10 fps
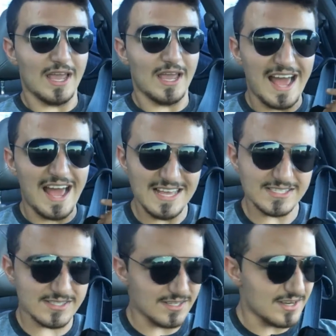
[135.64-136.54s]
it
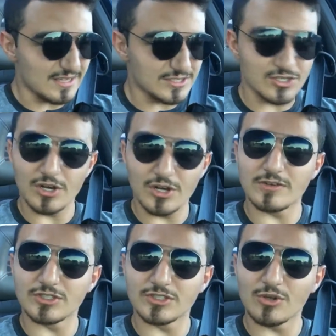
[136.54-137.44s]
has the nice
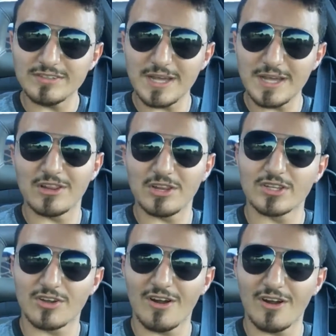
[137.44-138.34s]
curves. Every time I look
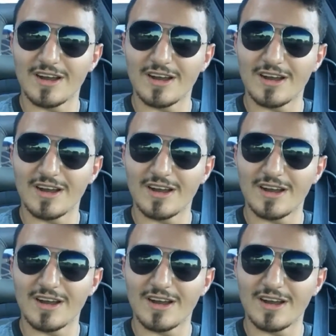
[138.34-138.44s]
at the car,